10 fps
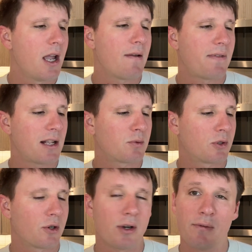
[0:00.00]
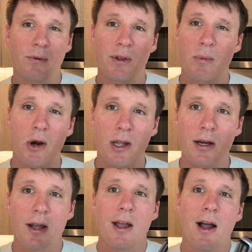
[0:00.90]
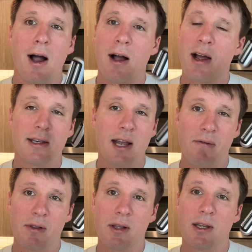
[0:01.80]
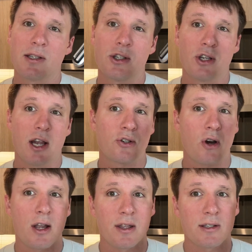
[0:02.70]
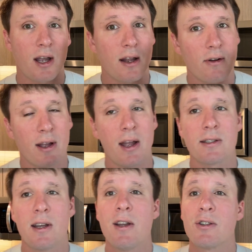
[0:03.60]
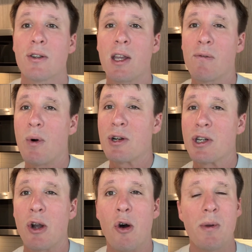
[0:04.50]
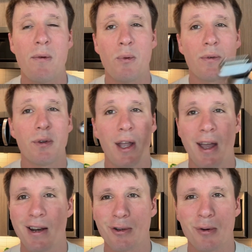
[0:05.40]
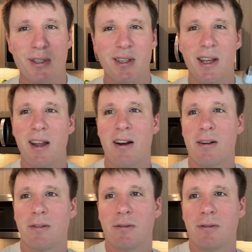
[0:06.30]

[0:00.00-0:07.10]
If that's what you're in for the market, uh, I definitely suggest trying this out, guys. So thank you for watching. Hope you have a wonderful day, and as always, take care.